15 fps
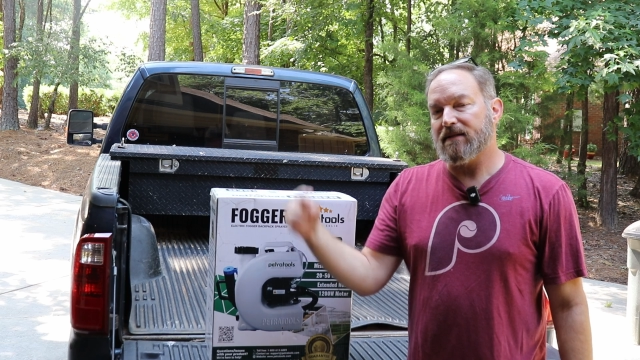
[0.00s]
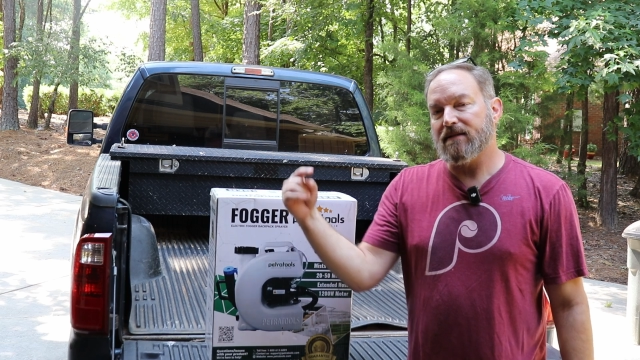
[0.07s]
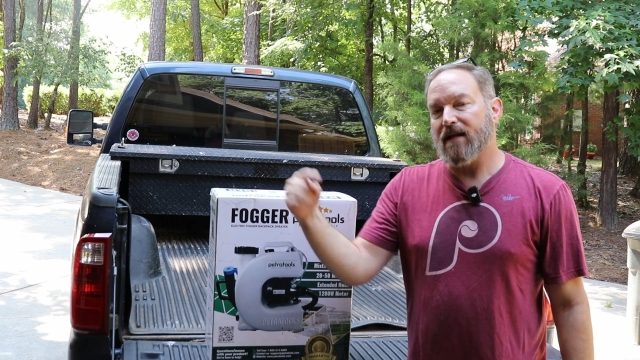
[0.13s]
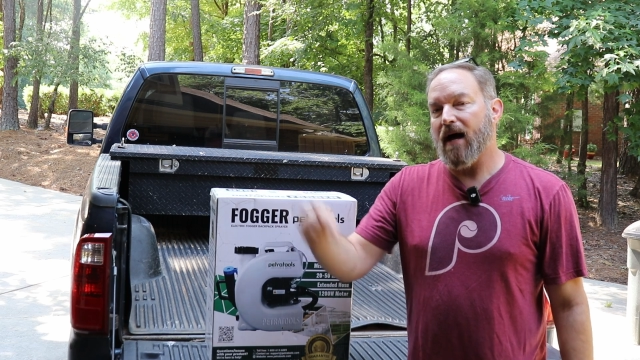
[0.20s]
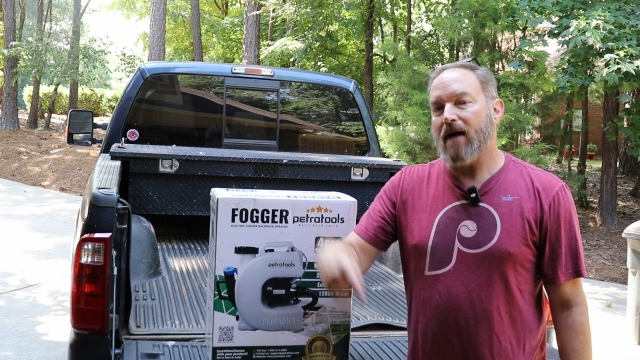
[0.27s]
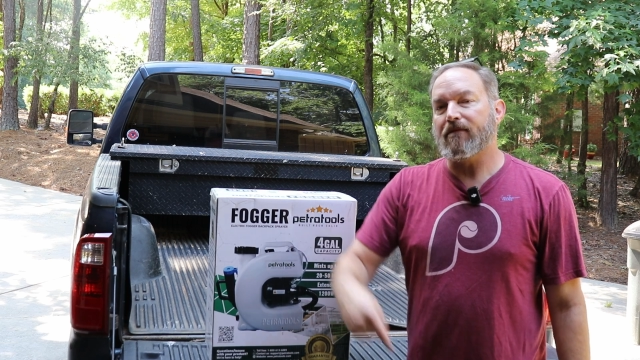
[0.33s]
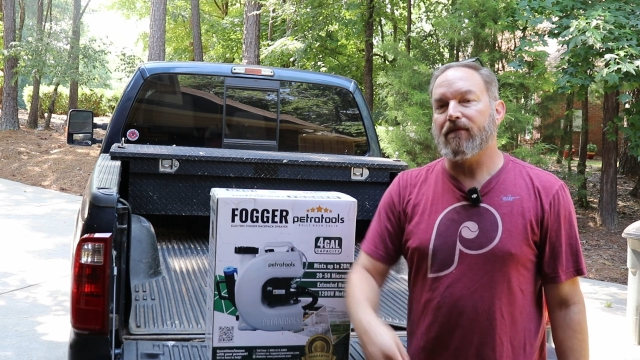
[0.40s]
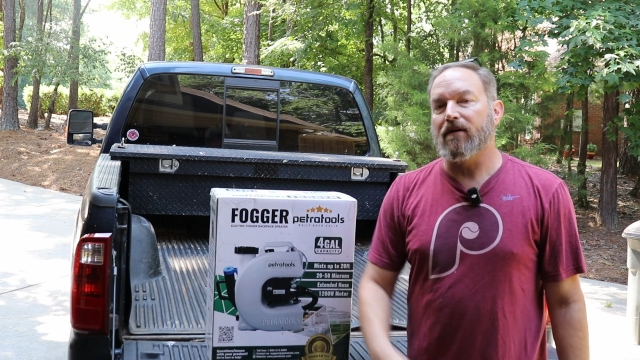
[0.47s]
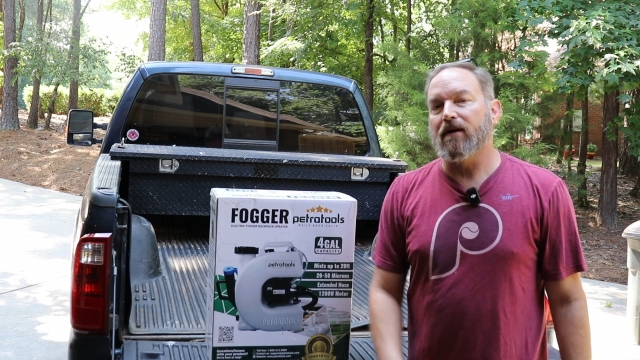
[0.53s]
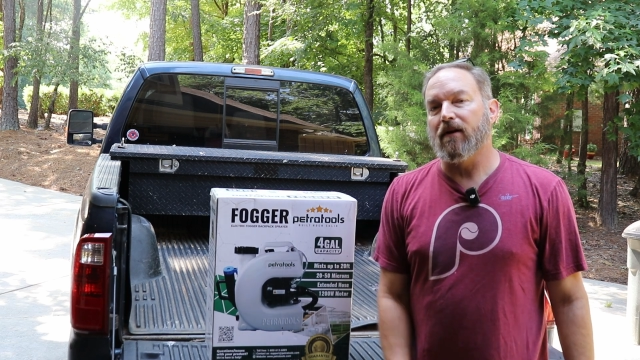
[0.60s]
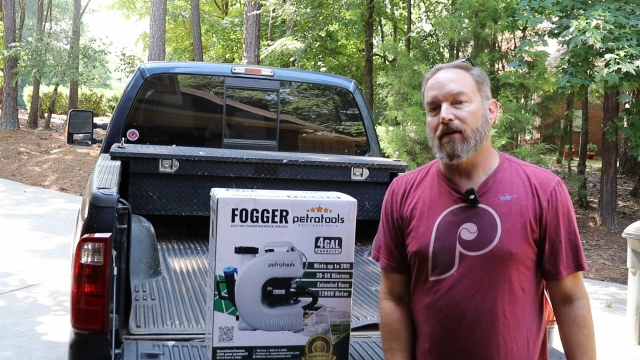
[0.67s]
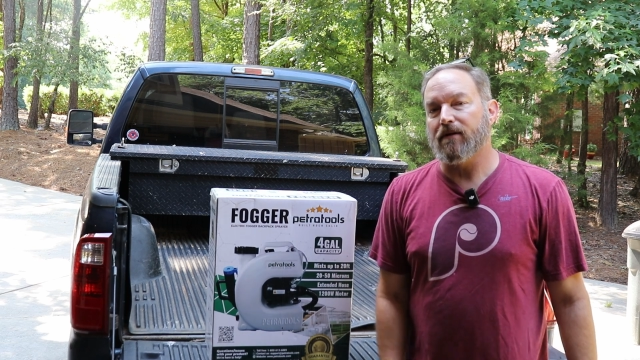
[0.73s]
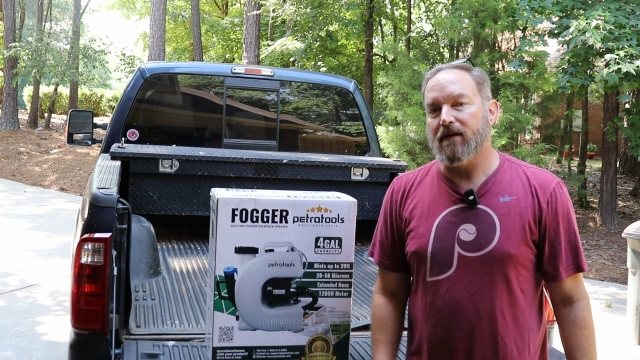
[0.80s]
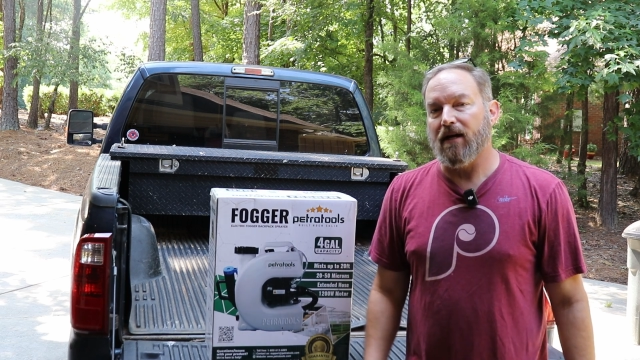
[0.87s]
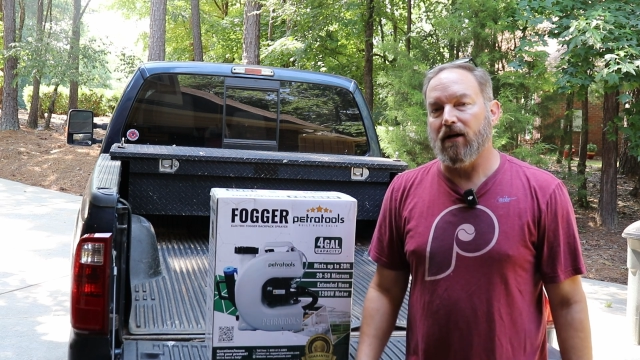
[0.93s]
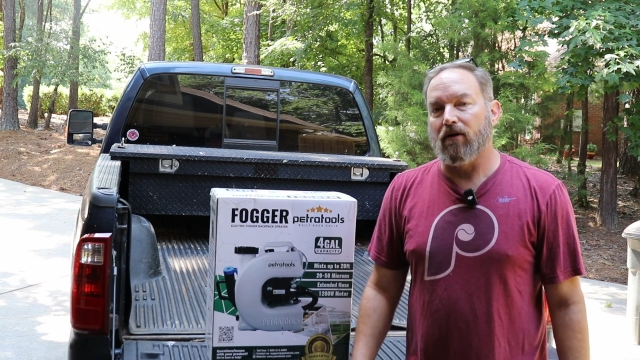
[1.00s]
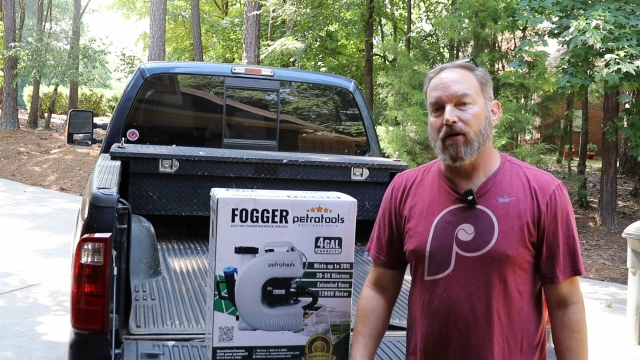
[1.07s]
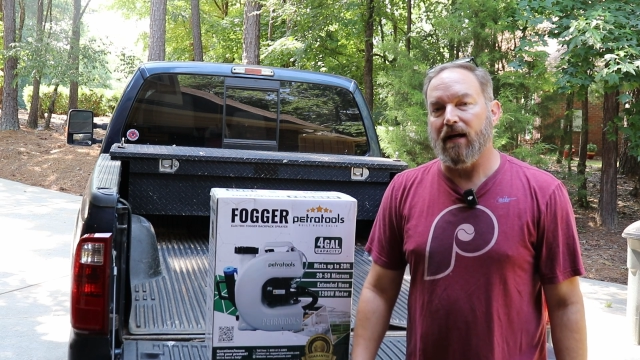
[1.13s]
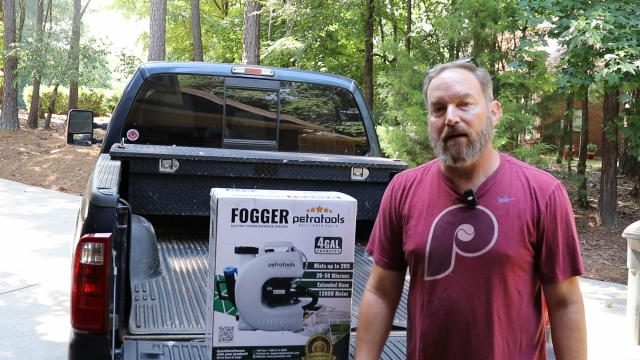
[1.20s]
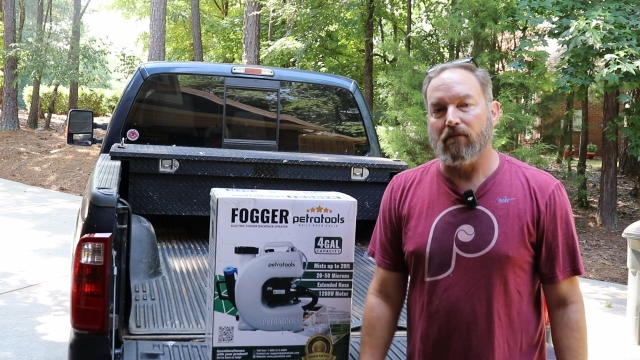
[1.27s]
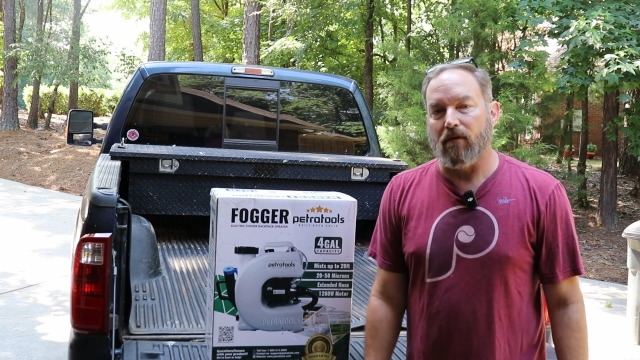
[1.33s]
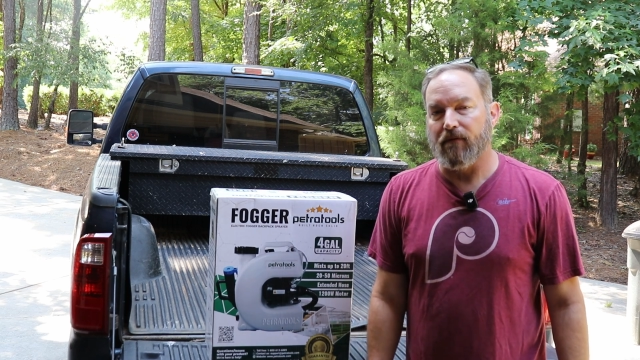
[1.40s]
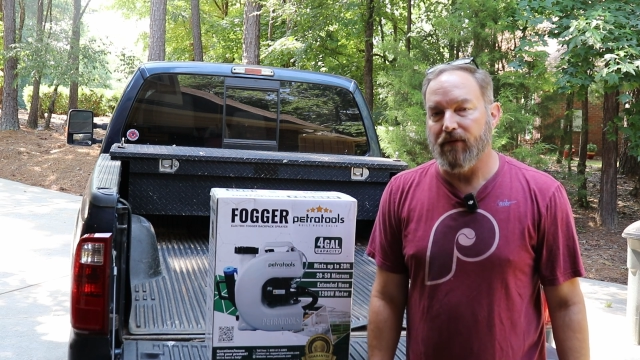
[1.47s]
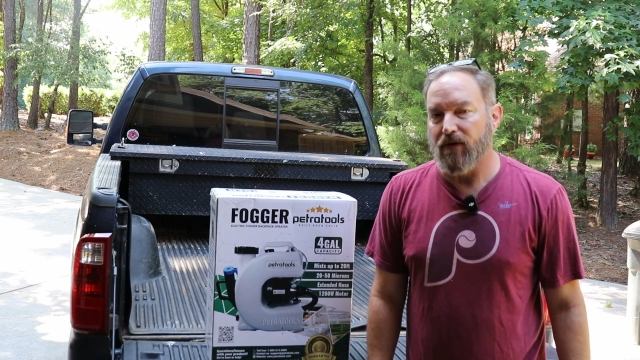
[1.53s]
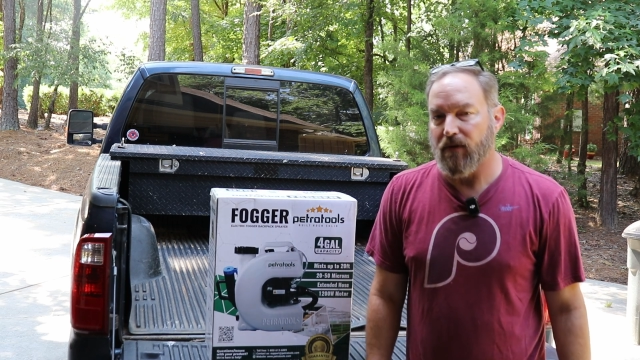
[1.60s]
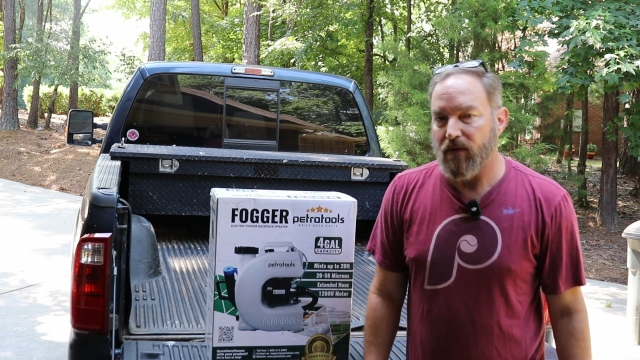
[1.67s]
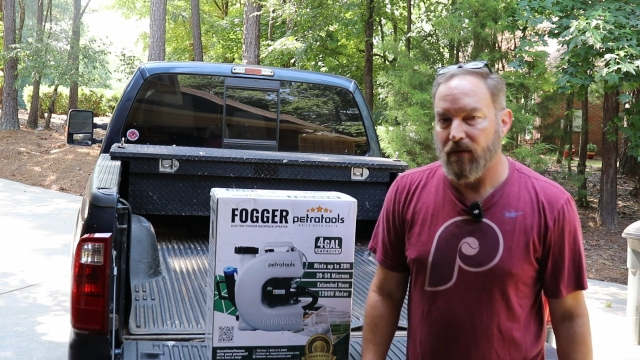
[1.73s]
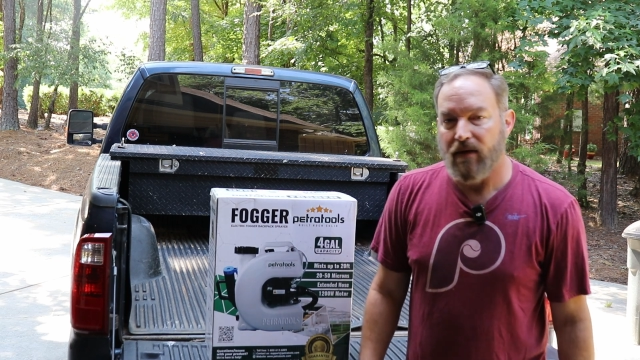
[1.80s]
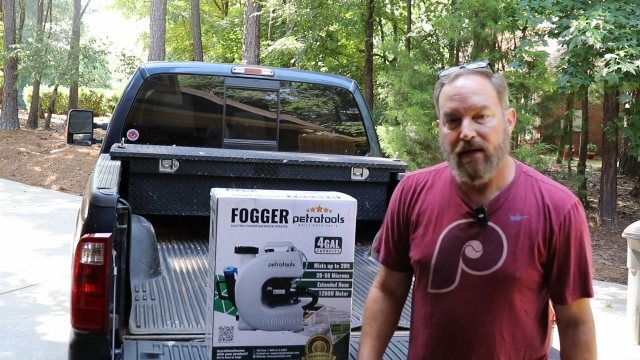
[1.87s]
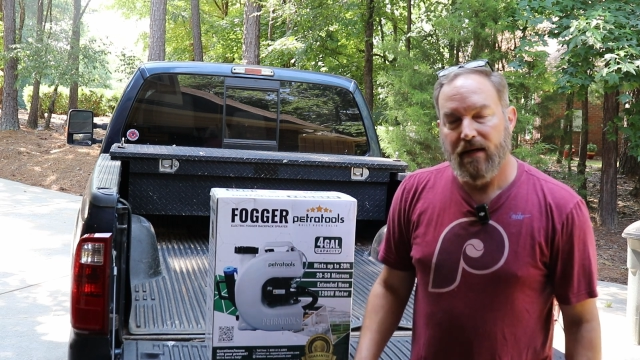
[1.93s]
it's time for another tailgate
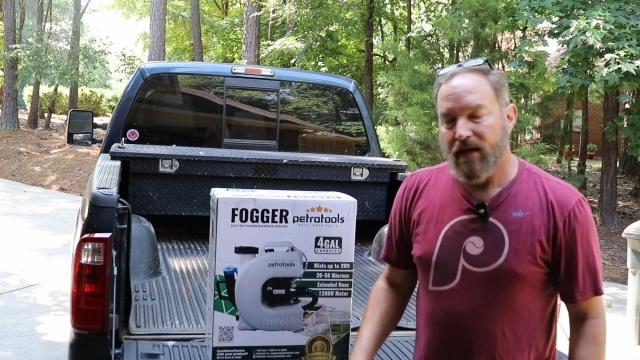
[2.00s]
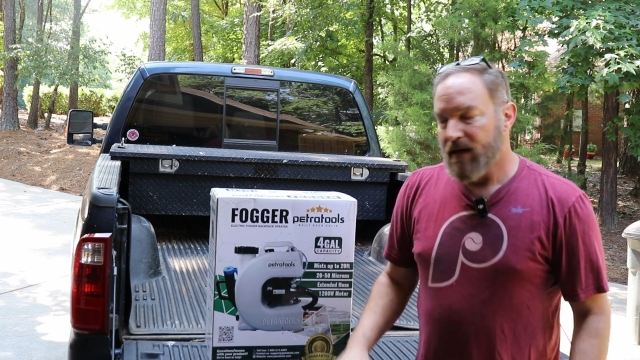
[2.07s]
review.